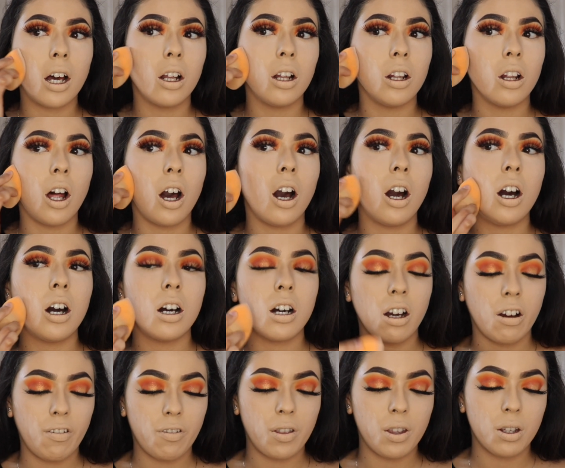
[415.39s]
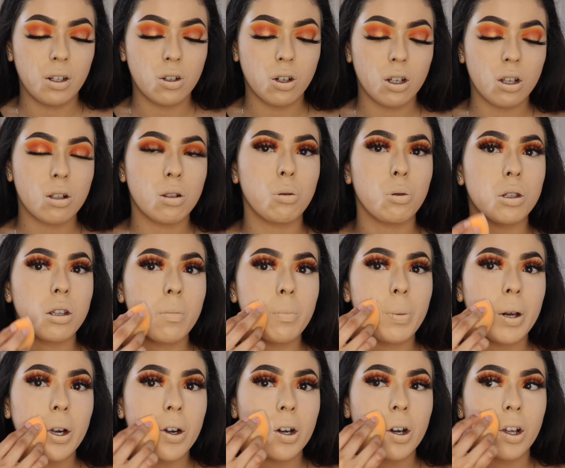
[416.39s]
a lot of the translucent
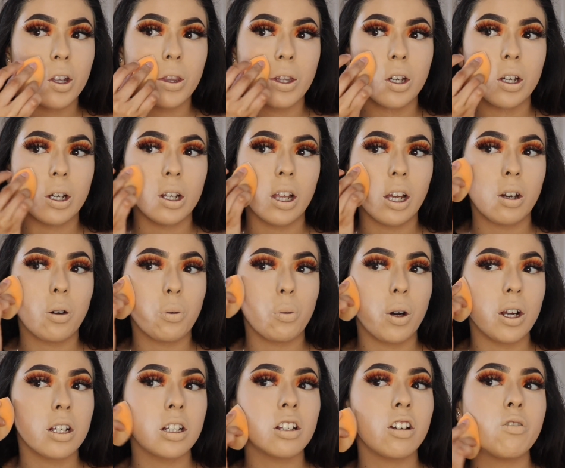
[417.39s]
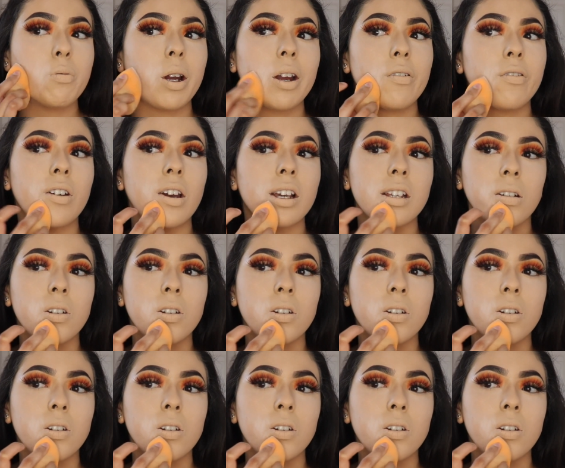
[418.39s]
powder on the like rest of my face.